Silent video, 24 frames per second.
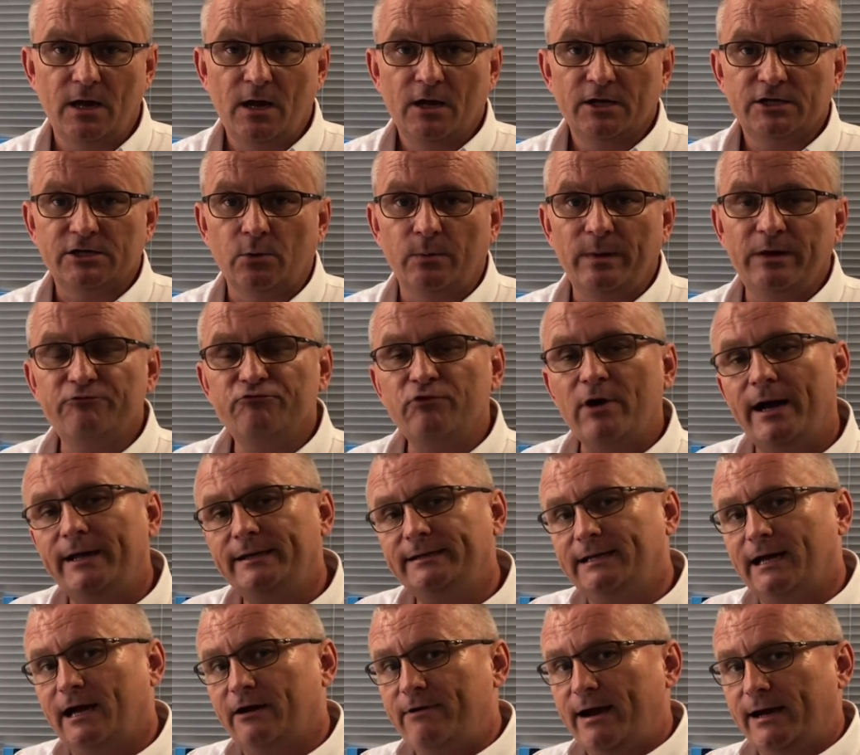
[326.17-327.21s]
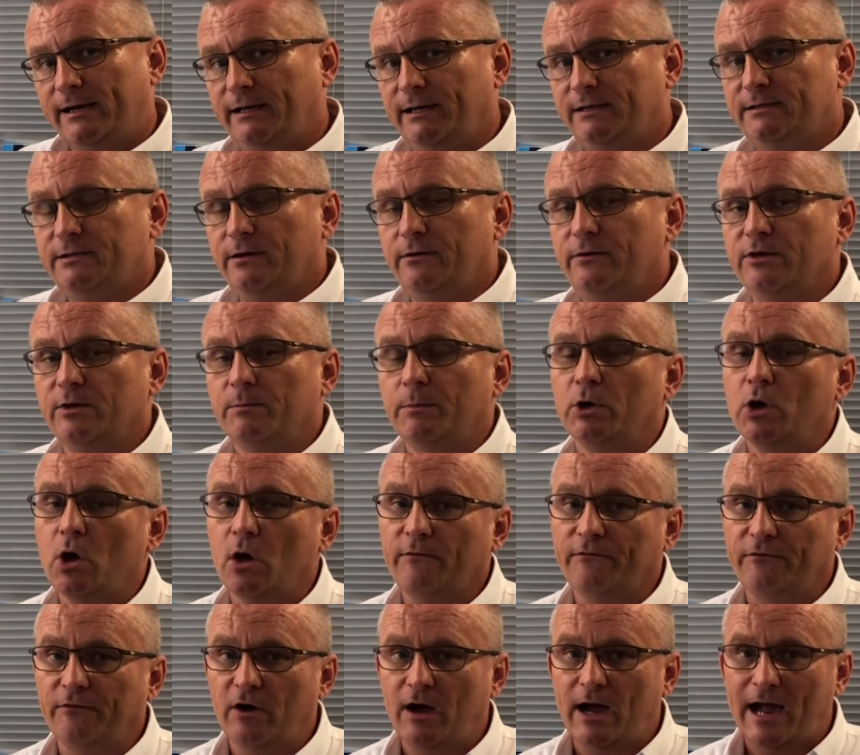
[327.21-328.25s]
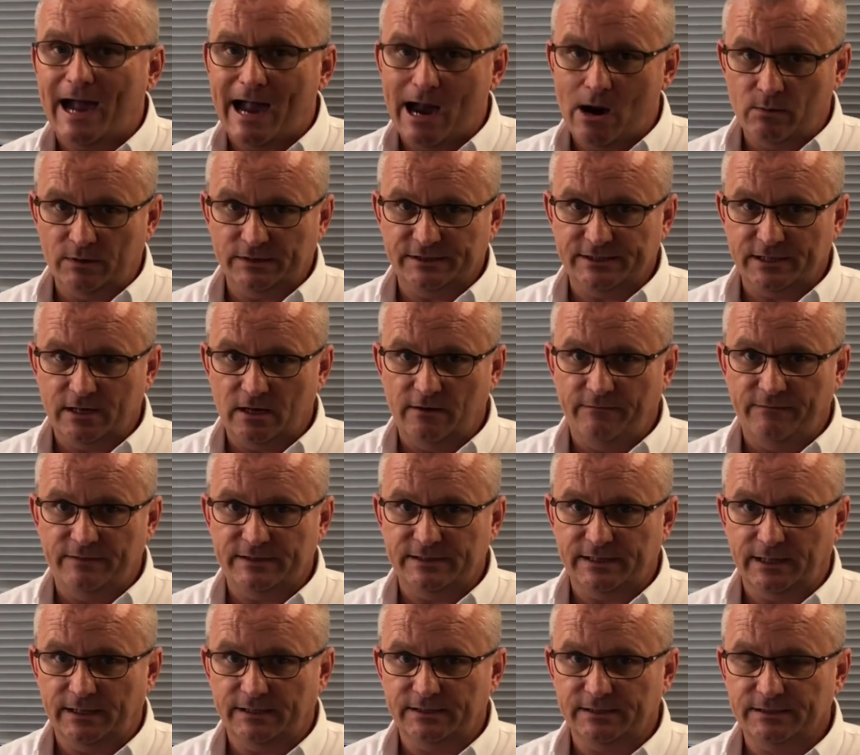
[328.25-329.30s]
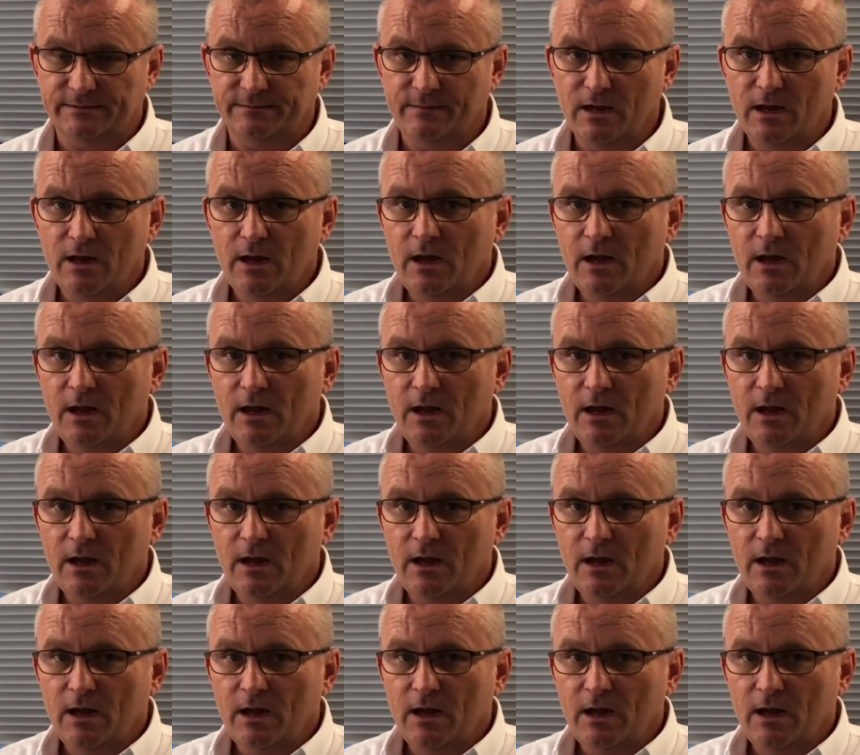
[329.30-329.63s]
So we write directly to them and offer our services.